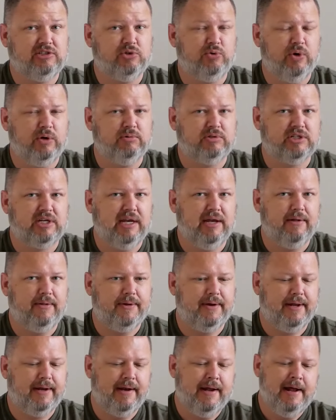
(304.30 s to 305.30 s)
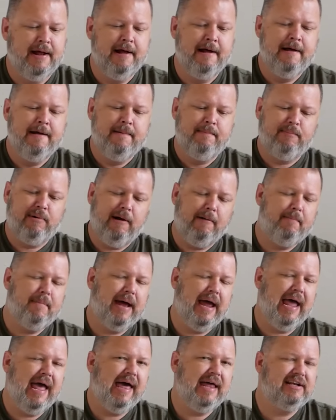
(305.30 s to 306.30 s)
So it was killing it. Problem
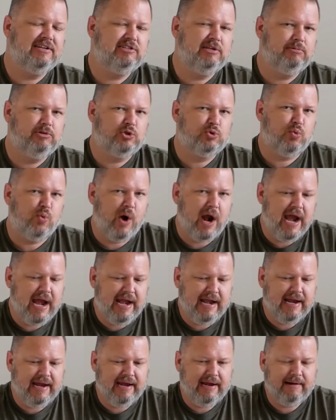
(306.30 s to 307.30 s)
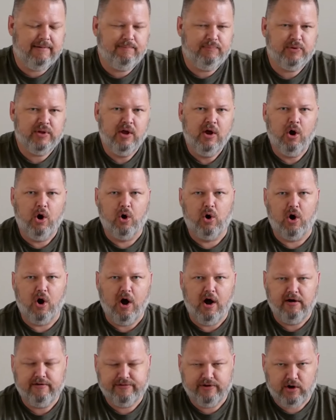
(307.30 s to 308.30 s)
I had is it was raining, or
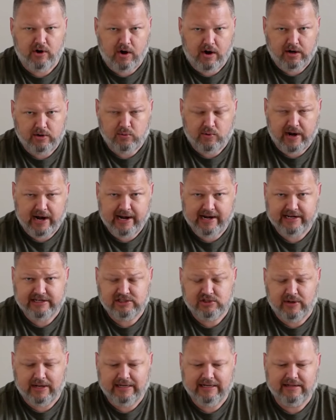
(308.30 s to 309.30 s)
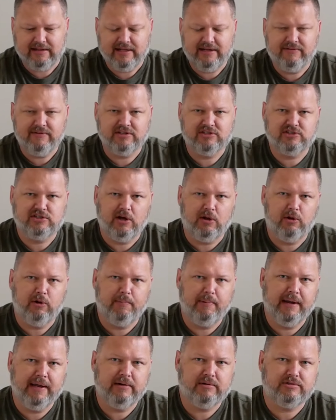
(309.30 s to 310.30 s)
off and on raining, so I didn't leave the solar
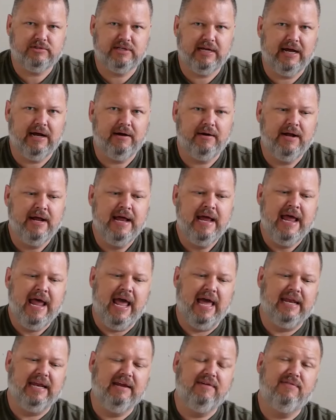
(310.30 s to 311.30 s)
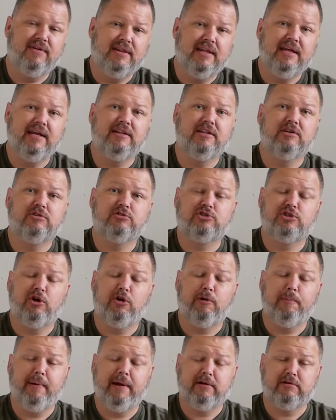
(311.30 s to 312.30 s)
panels out, and even then those
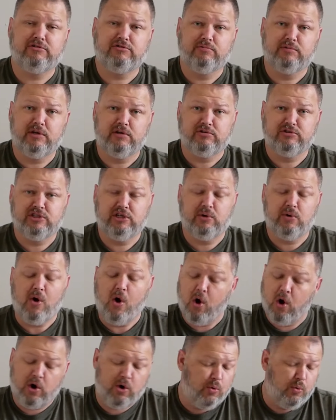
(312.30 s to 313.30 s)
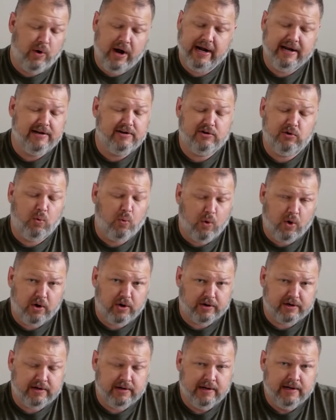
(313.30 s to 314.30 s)
solar panels from Goal Zero aren't rated to
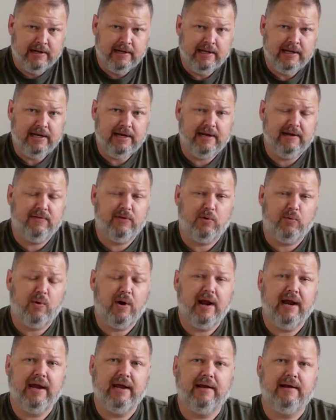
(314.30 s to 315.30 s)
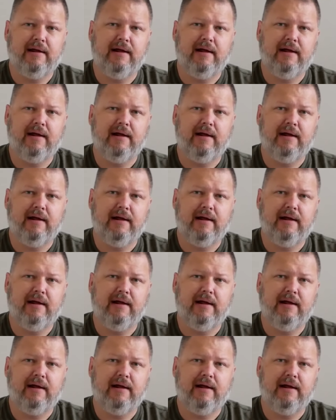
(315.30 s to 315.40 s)
work in the rain.